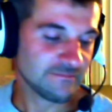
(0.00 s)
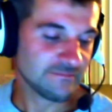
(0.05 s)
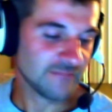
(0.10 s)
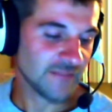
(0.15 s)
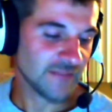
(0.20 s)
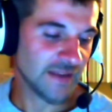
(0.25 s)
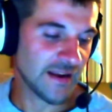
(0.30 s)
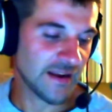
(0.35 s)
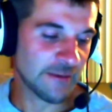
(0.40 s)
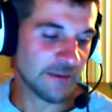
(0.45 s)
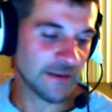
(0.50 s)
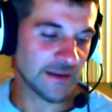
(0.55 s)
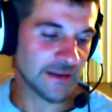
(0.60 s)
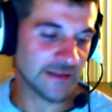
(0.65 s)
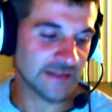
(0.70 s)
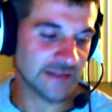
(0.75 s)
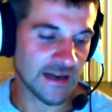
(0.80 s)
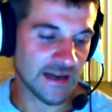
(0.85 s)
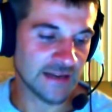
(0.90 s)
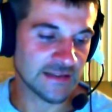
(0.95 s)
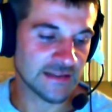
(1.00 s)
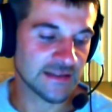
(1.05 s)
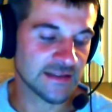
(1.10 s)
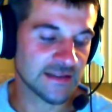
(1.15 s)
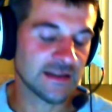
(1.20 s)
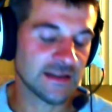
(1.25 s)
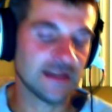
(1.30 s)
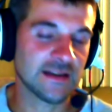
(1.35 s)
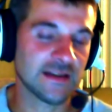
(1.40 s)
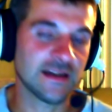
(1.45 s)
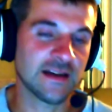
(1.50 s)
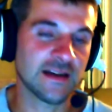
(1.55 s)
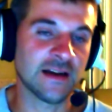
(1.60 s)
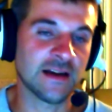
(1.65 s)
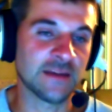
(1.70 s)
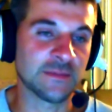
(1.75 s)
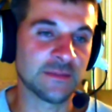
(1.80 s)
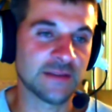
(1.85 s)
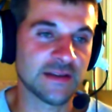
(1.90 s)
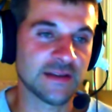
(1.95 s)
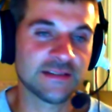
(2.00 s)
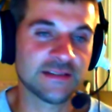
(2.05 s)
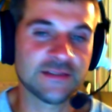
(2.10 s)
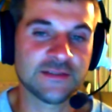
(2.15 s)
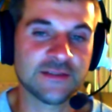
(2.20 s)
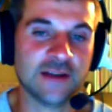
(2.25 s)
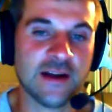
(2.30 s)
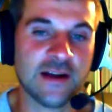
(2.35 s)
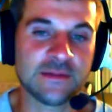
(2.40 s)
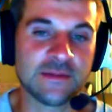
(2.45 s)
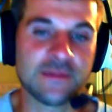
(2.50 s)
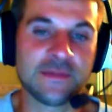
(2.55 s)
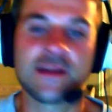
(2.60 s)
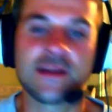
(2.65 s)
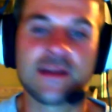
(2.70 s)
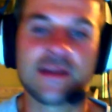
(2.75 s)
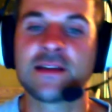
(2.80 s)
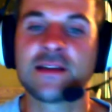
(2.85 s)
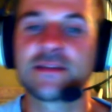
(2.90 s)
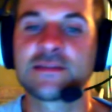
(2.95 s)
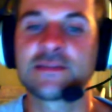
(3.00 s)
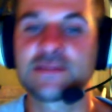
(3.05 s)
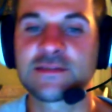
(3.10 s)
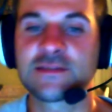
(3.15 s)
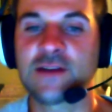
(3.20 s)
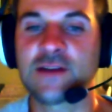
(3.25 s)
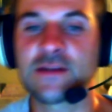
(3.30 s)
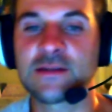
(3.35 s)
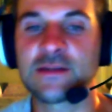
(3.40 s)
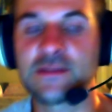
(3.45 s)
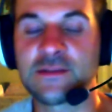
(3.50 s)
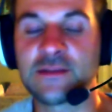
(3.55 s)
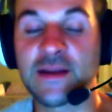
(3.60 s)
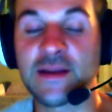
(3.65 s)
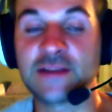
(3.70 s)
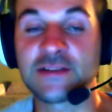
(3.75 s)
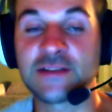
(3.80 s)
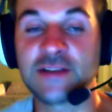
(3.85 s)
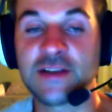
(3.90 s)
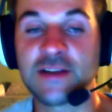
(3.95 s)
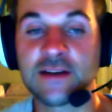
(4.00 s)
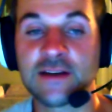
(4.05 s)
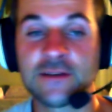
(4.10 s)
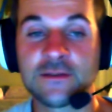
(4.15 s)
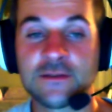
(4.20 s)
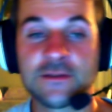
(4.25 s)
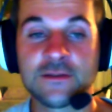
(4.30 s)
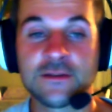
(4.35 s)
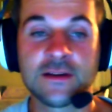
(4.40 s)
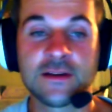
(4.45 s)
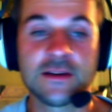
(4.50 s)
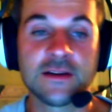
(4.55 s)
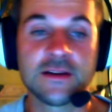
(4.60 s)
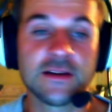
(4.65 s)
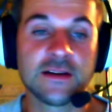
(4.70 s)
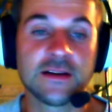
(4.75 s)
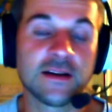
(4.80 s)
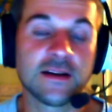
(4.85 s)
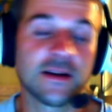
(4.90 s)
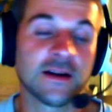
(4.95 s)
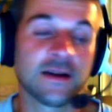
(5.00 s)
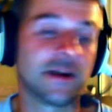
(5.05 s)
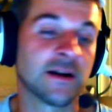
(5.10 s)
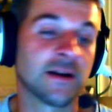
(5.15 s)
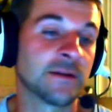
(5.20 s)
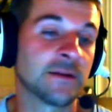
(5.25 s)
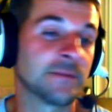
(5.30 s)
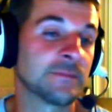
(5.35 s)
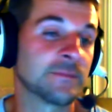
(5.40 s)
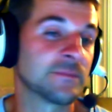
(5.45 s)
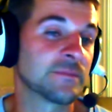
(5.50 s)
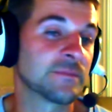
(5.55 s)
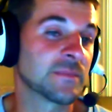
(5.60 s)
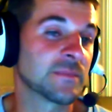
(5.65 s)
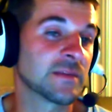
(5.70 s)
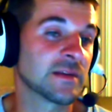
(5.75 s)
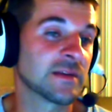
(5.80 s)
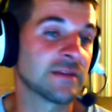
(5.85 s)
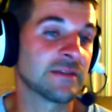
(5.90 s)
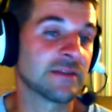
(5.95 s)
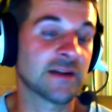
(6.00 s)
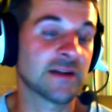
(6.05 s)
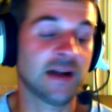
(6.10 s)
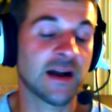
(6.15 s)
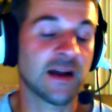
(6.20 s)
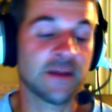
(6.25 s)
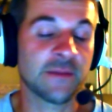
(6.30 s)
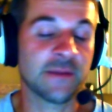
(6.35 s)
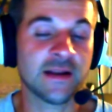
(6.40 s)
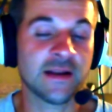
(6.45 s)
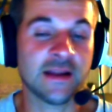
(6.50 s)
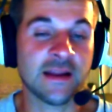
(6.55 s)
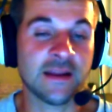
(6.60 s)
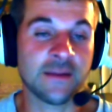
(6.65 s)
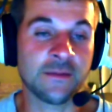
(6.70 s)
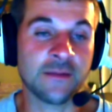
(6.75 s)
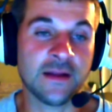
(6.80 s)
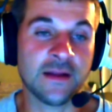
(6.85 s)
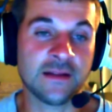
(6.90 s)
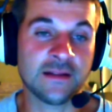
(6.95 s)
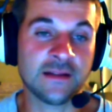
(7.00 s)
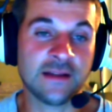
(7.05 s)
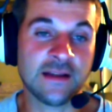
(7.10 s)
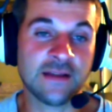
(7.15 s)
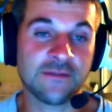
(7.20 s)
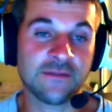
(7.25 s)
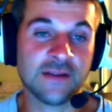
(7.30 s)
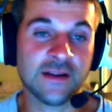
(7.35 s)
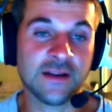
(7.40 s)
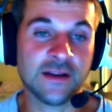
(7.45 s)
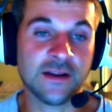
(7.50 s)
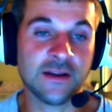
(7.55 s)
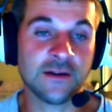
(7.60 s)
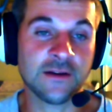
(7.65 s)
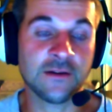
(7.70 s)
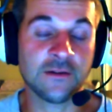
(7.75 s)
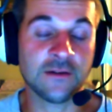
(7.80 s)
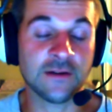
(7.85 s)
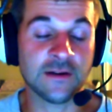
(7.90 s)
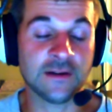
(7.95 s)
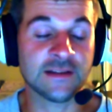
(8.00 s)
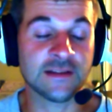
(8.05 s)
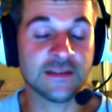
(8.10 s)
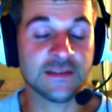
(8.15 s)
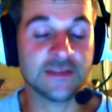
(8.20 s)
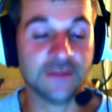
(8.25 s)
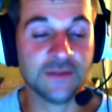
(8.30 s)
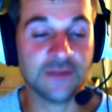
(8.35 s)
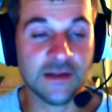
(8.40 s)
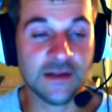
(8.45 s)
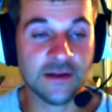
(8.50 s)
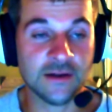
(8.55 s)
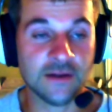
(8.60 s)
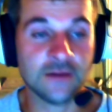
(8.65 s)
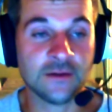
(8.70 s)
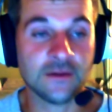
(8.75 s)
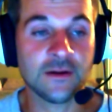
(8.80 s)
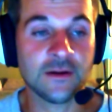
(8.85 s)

anyways, guys, uh, please subscribe to me. Subscribe to the main channel. Um, leave a comment in, in that video or in this video